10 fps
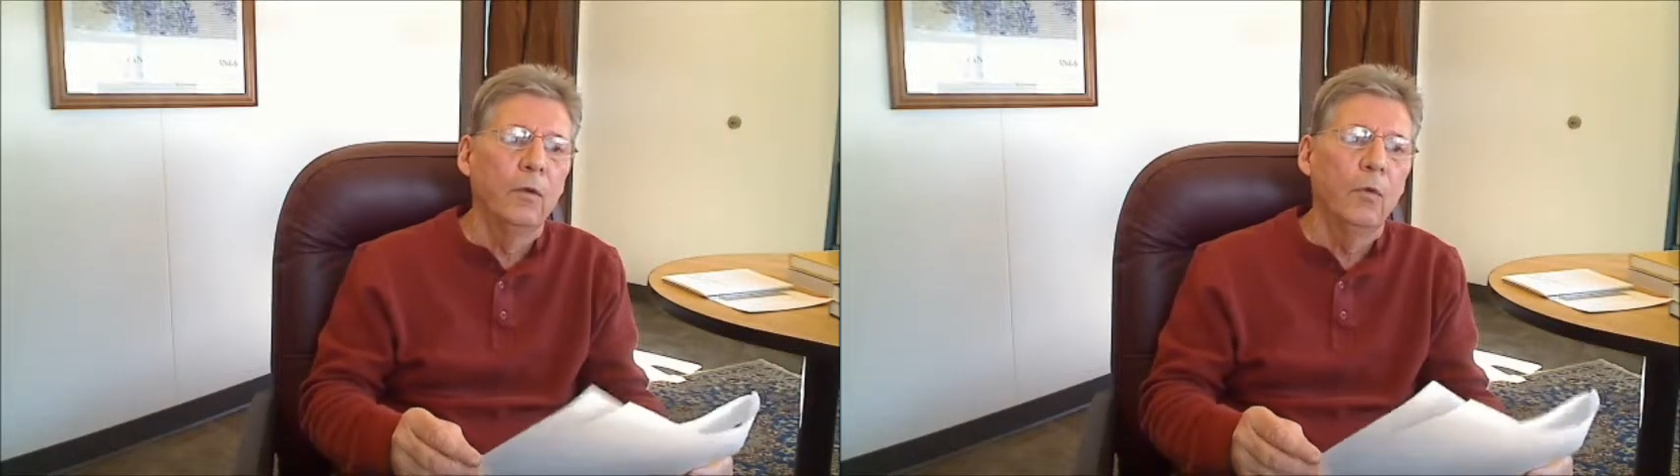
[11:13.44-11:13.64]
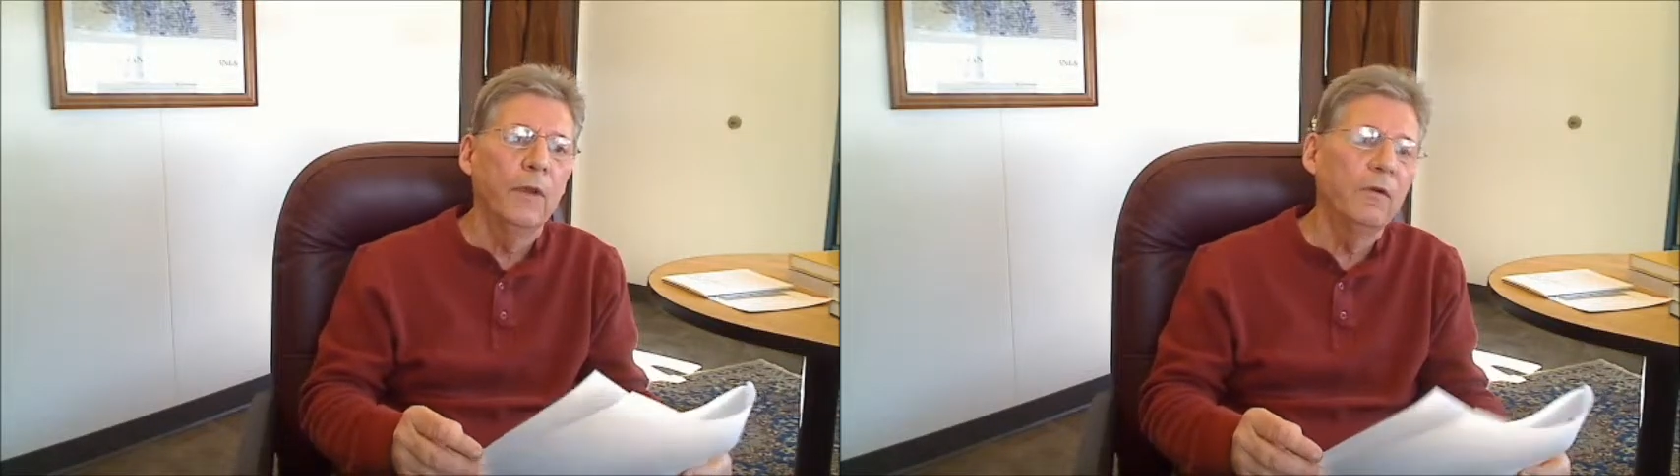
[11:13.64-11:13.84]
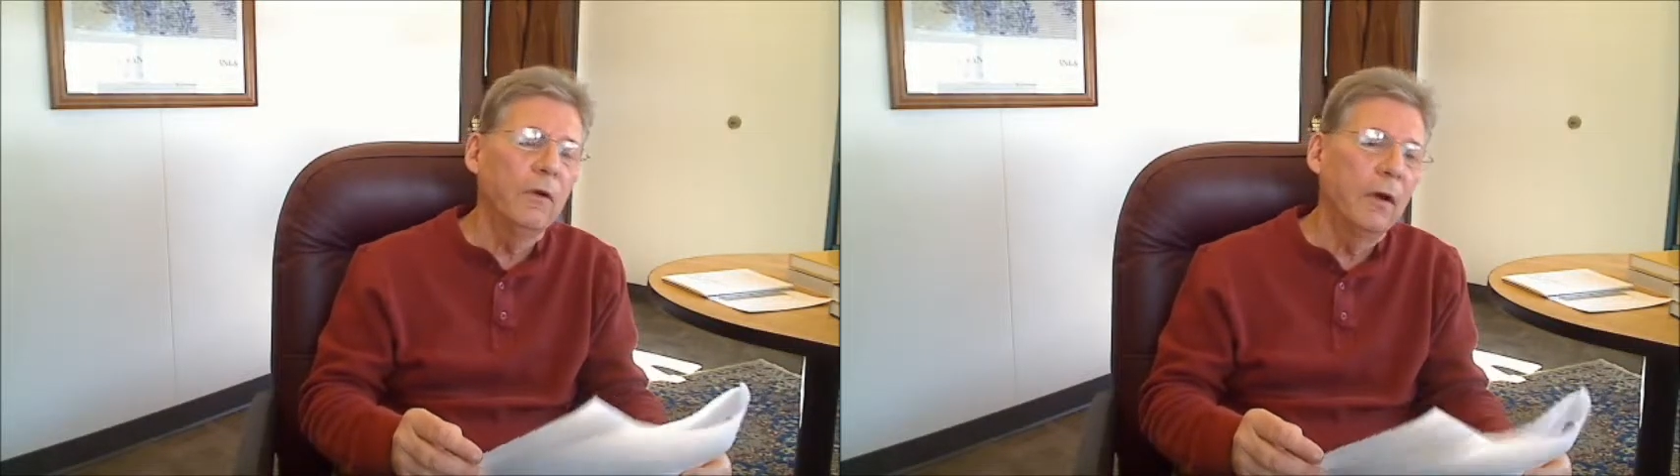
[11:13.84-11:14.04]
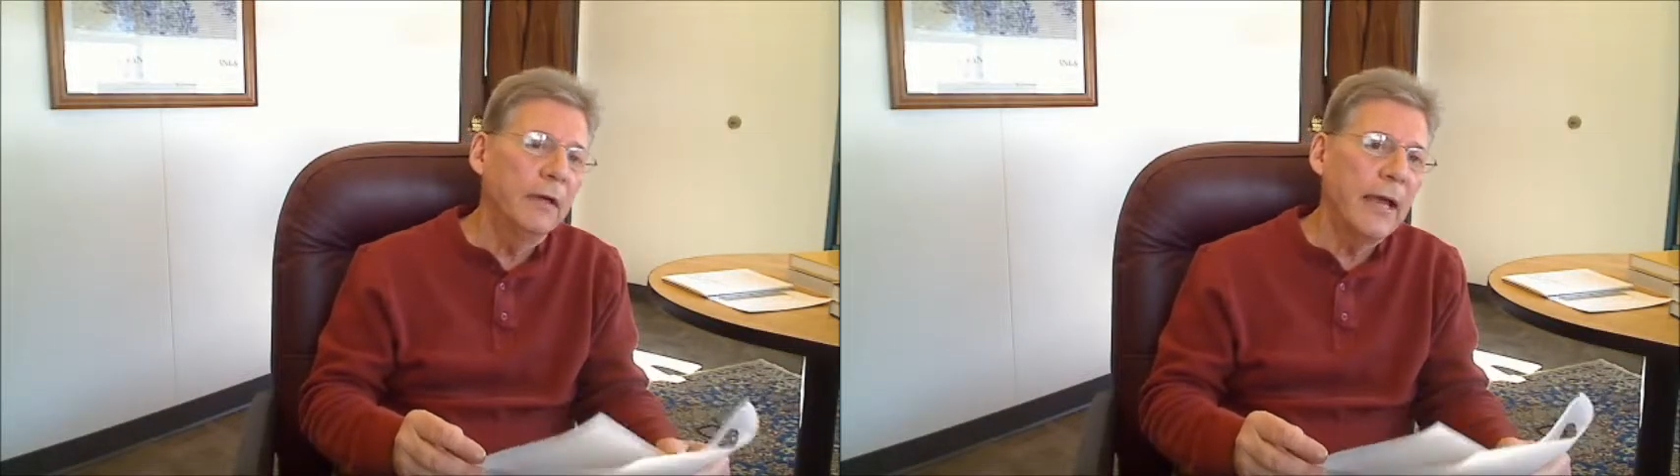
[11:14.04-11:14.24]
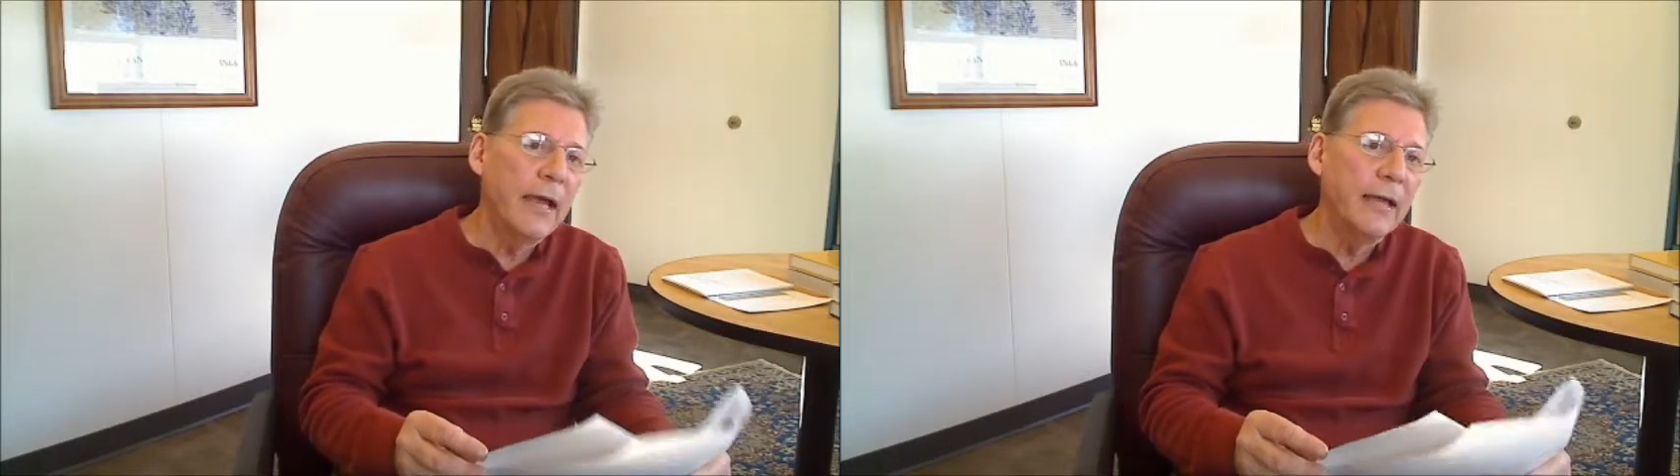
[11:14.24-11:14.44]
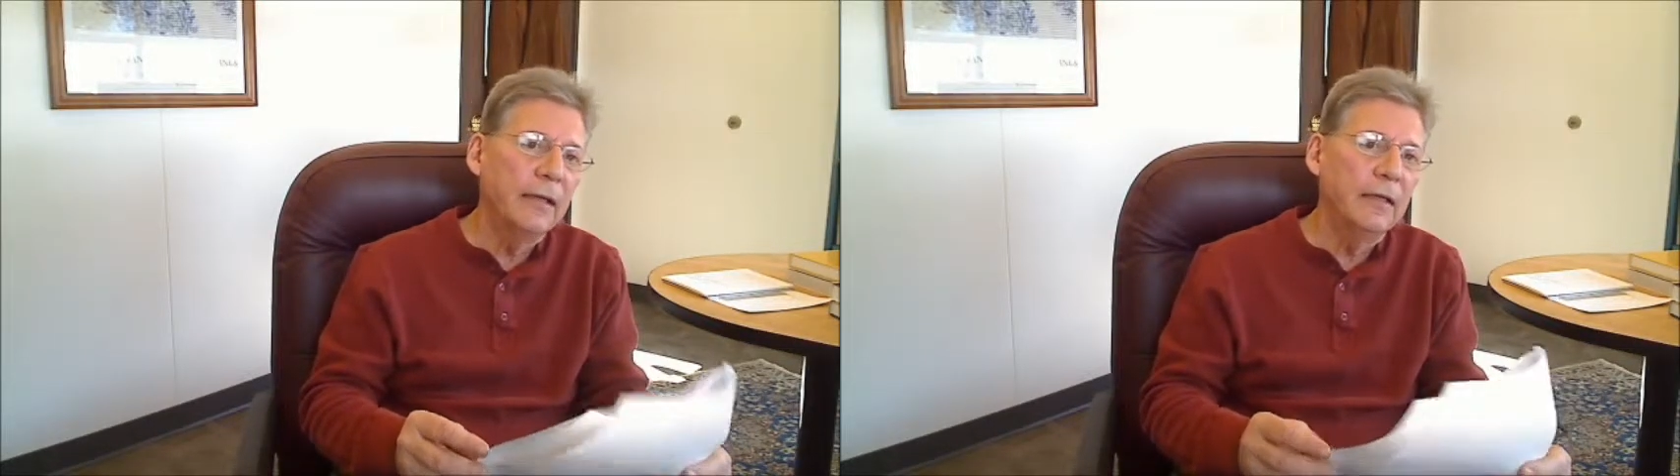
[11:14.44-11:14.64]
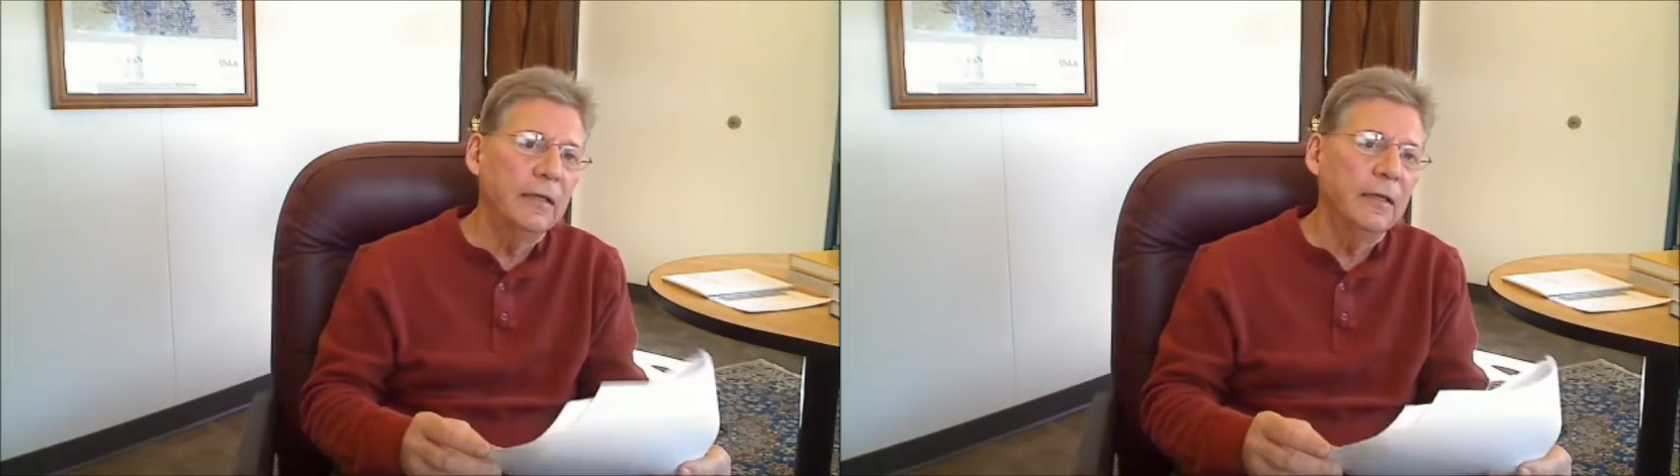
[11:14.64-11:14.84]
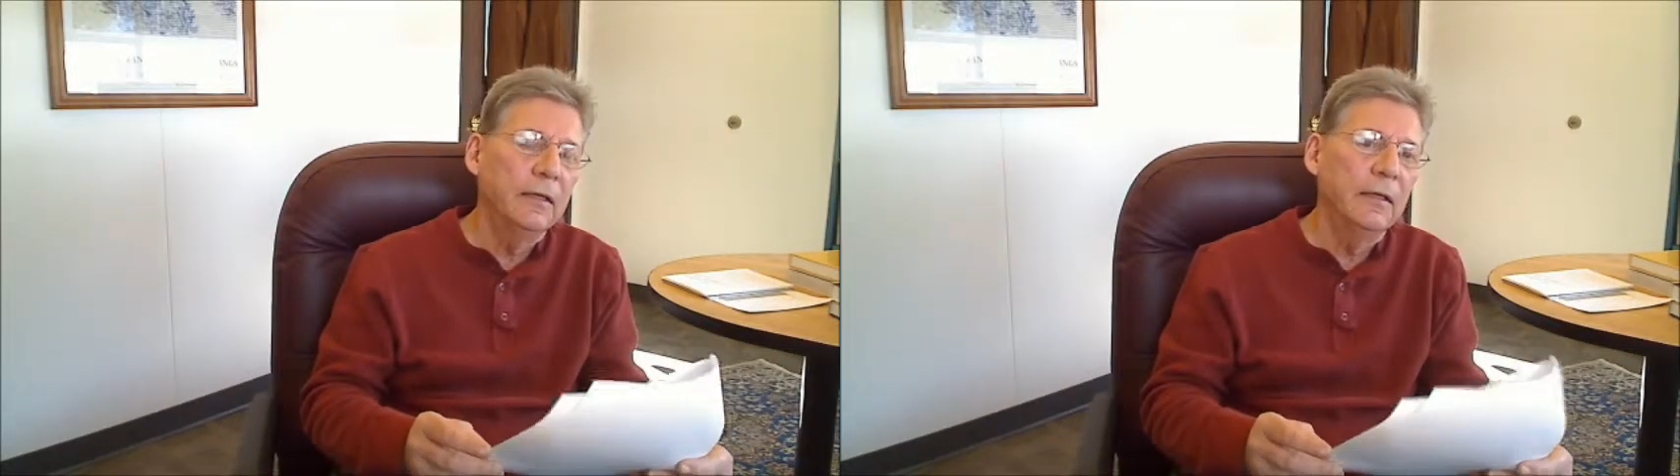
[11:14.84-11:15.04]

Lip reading: Whether our data